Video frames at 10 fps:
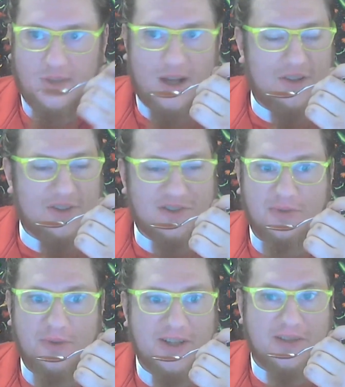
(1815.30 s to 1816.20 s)
Oh, the
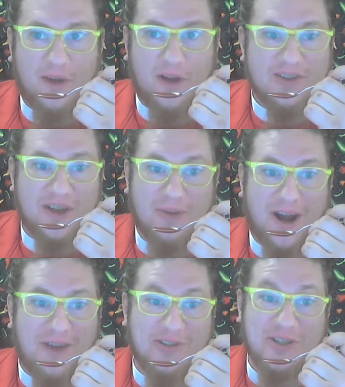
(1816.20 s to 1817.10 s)
sweet smell that's coming
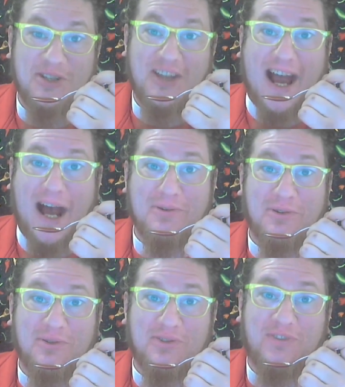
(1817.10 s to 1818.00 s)
off of this is
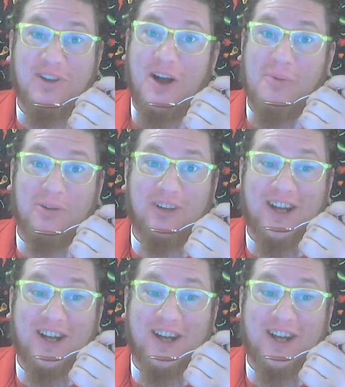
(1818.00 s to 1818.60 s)
absolutely phenomenal,